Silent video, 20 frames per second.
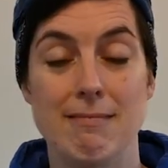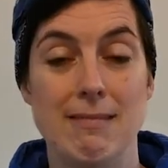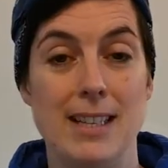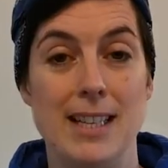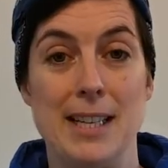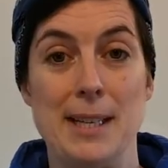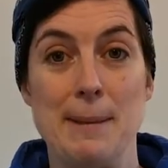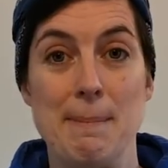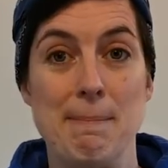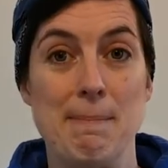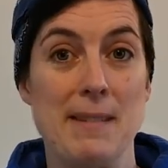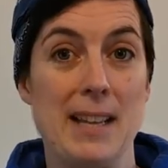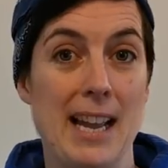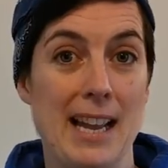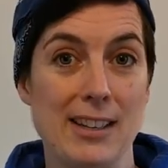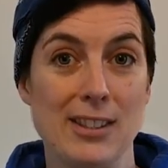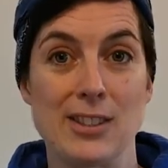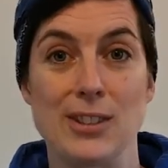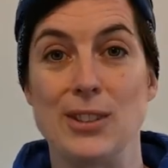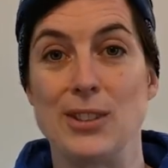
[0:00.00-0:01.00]

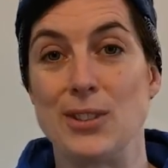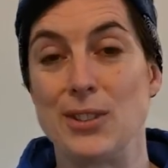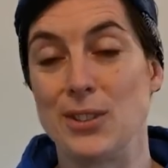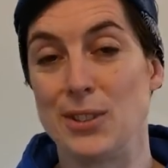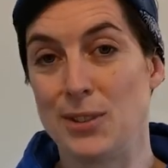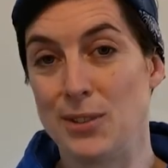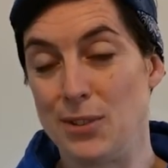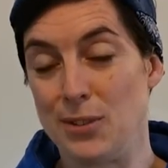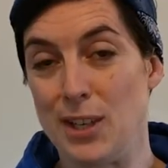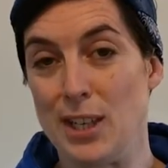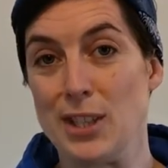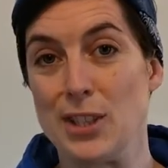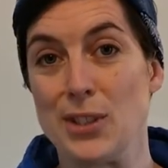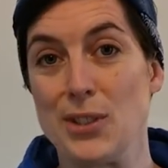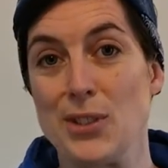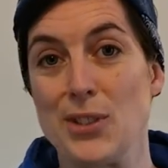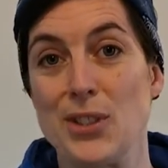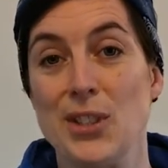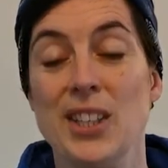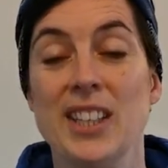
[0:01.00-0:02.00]
actors,
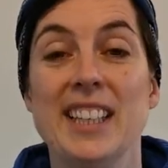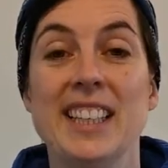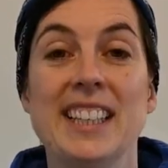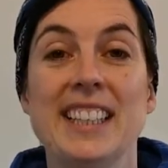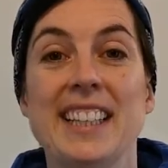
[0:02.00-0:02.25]
creators.